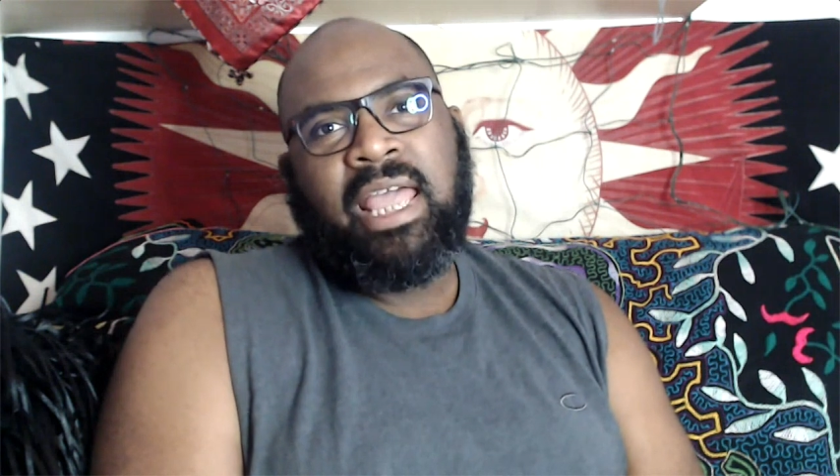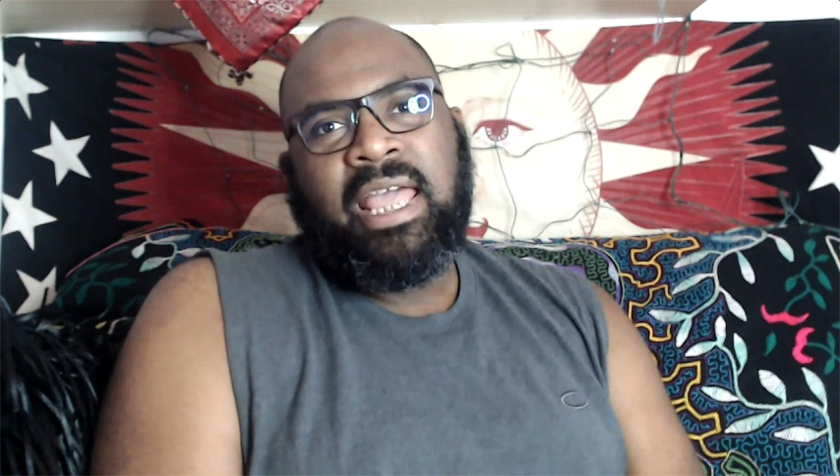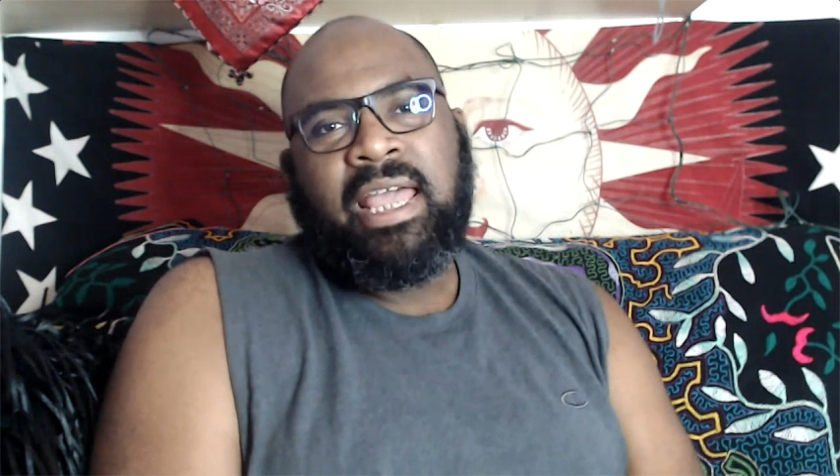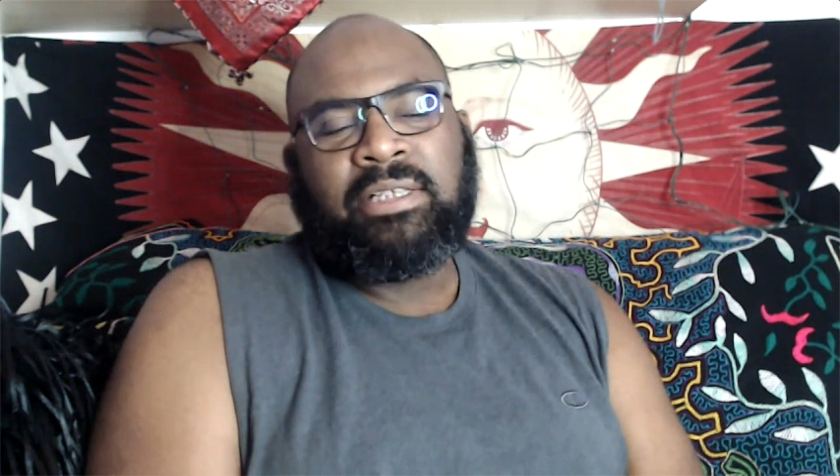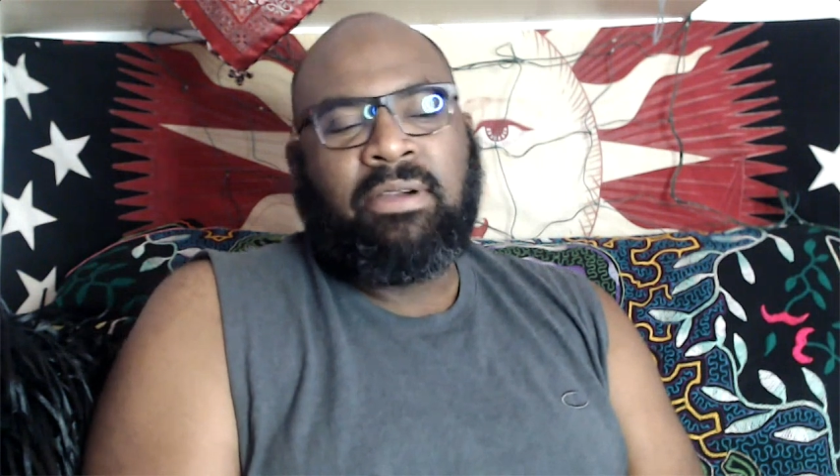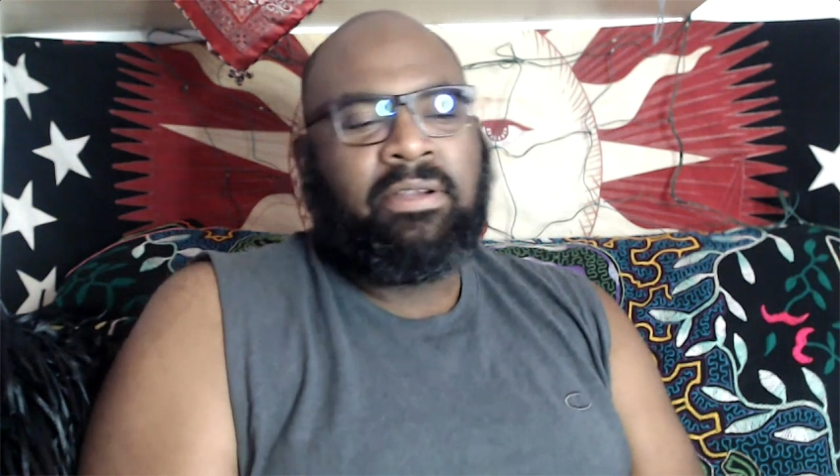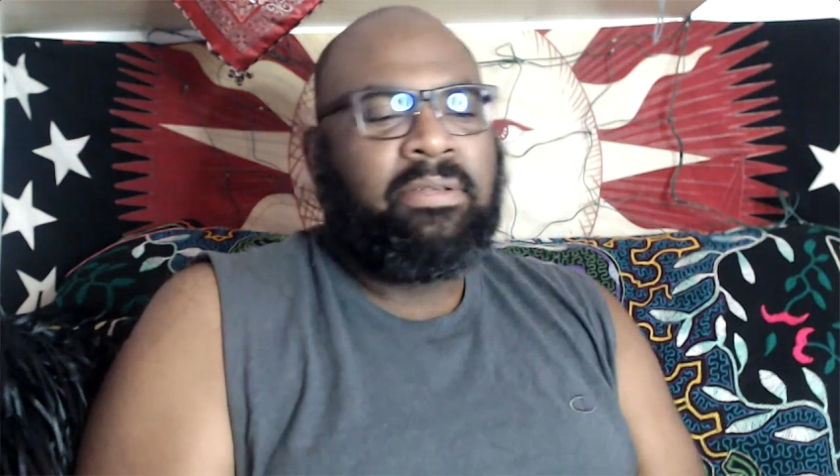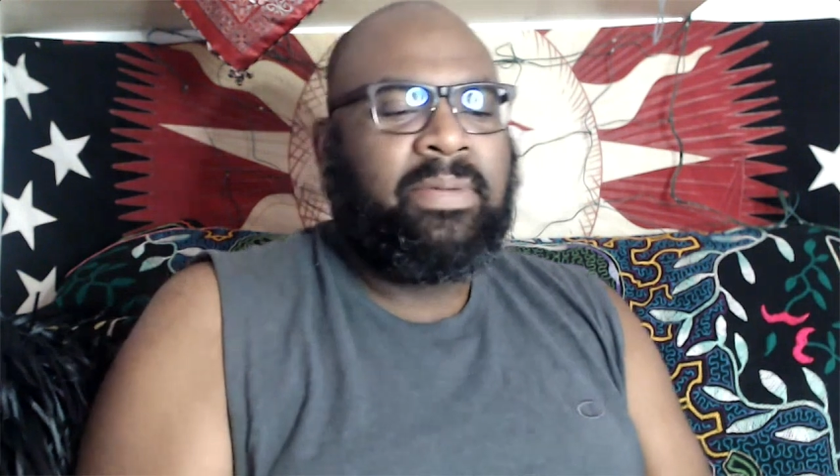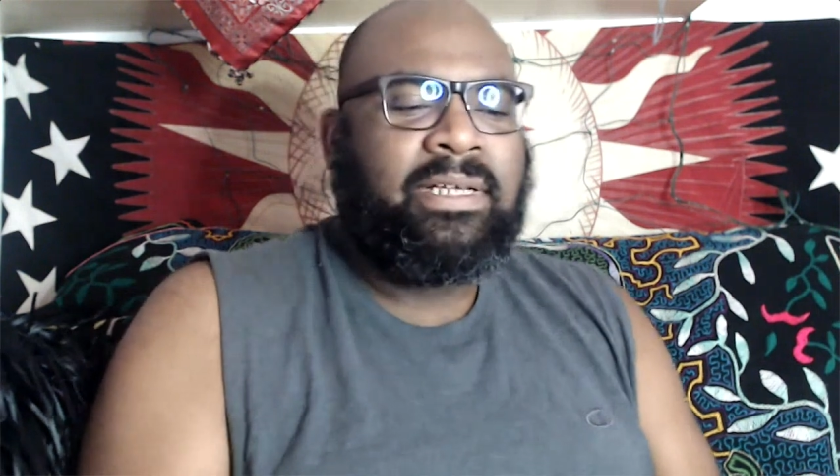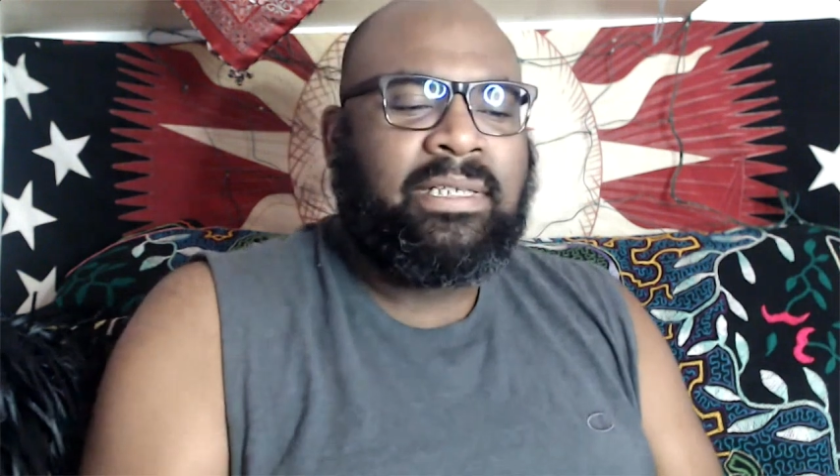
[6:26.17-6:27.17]
it's hard to
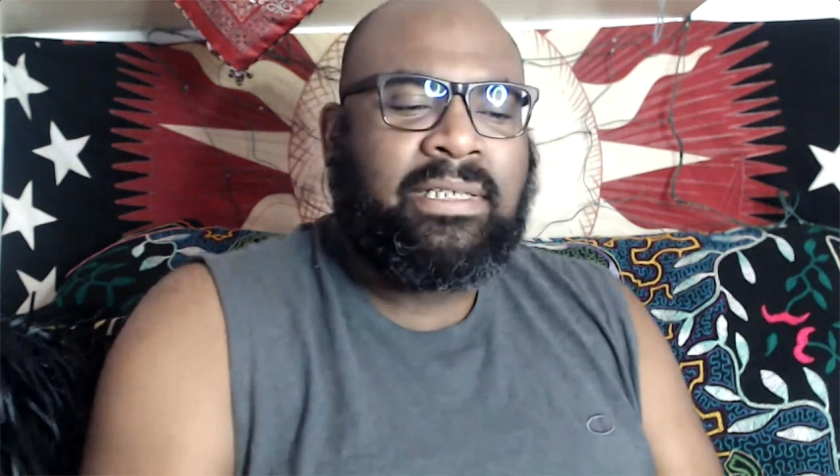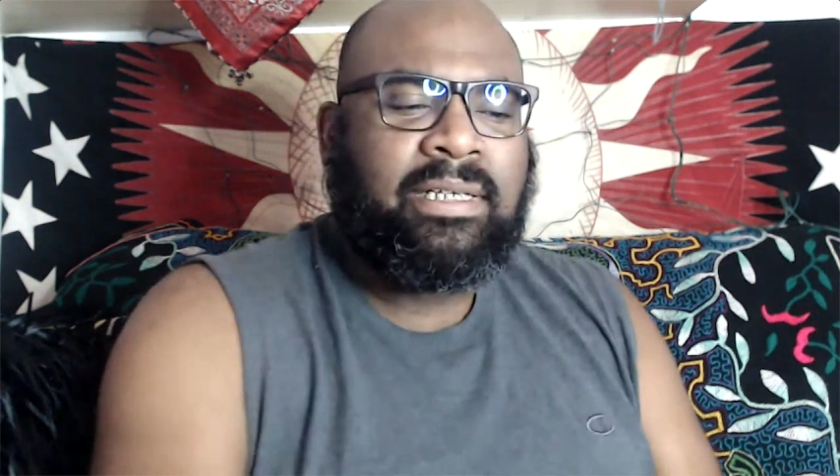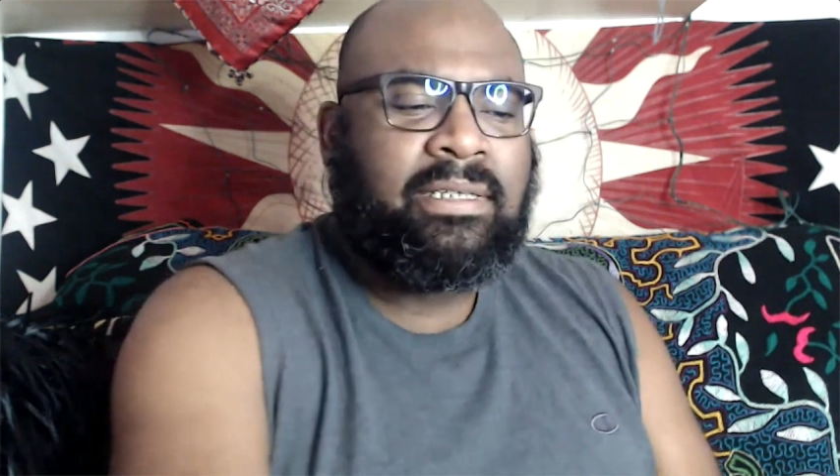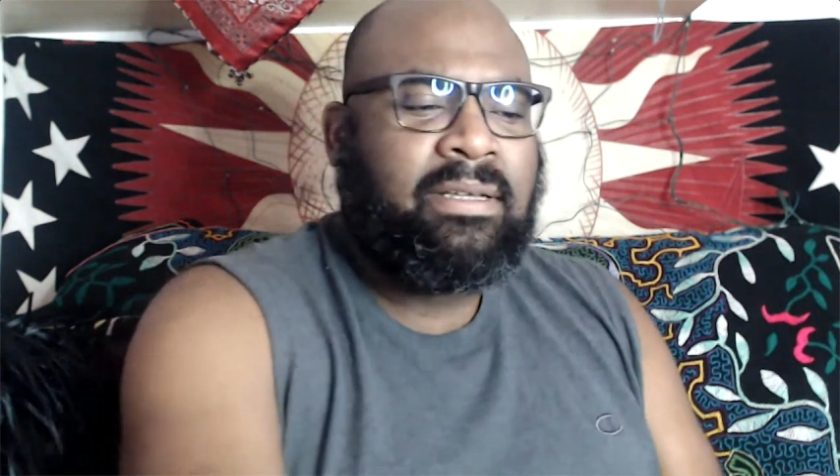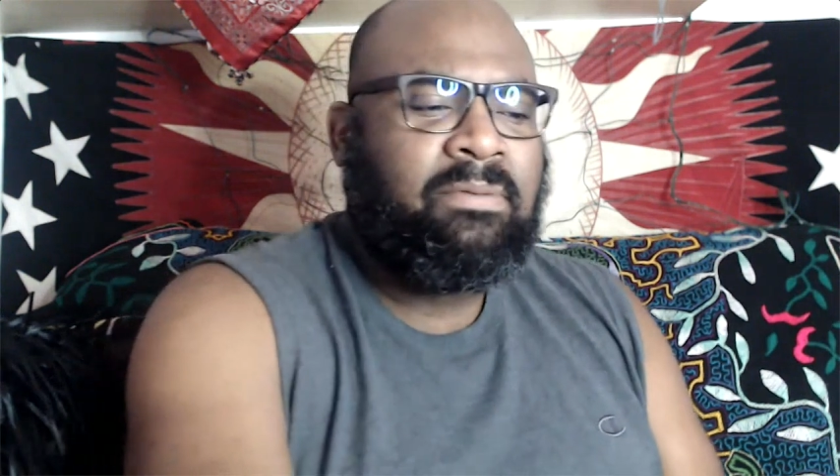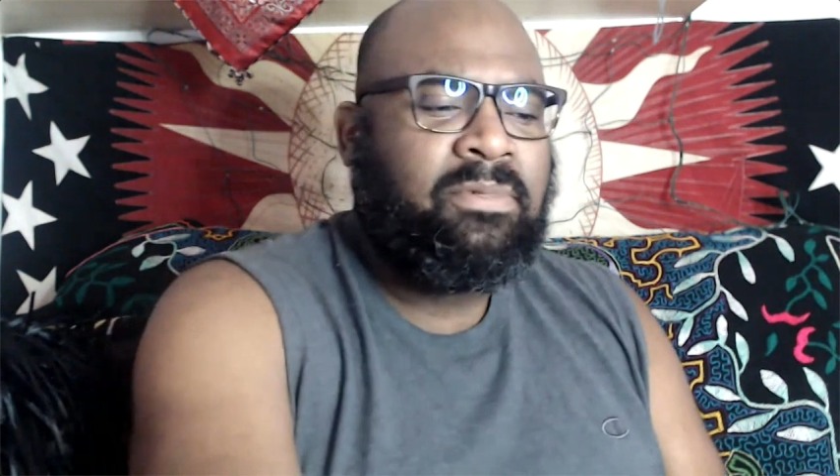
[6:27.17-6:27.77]
be consistent when